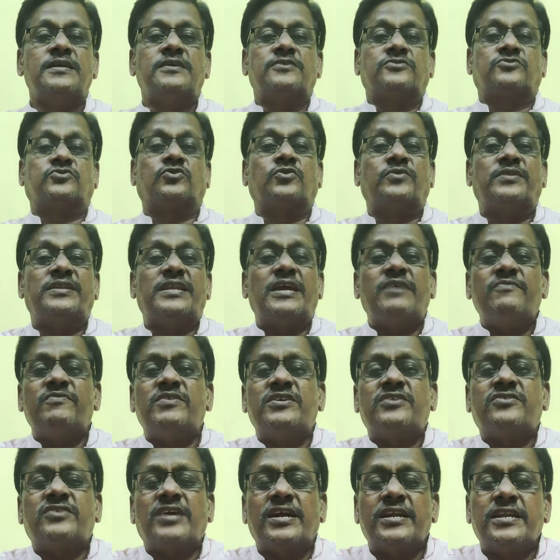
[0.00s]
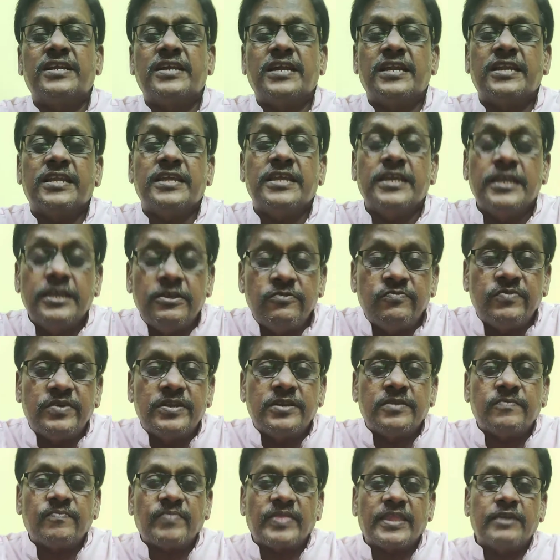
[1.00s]
So, never try to get
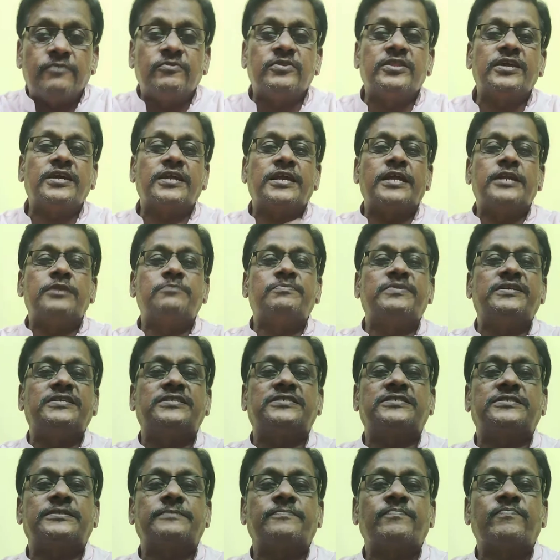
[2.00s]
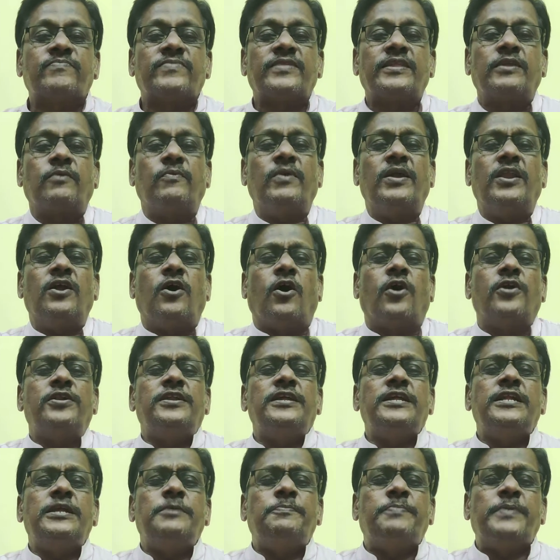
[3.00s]
even with your enemies. Well,
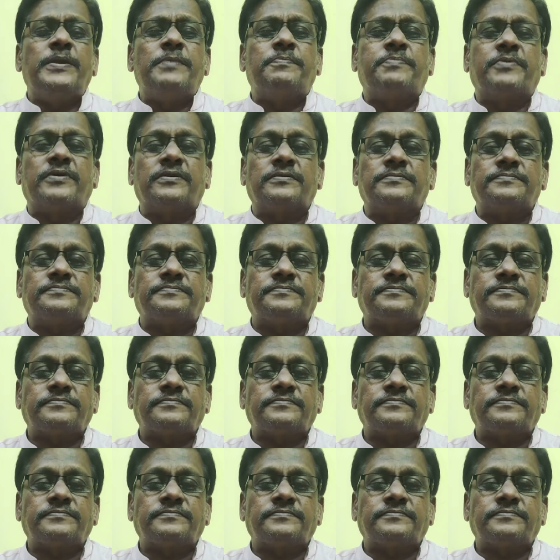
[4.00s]
ordinary people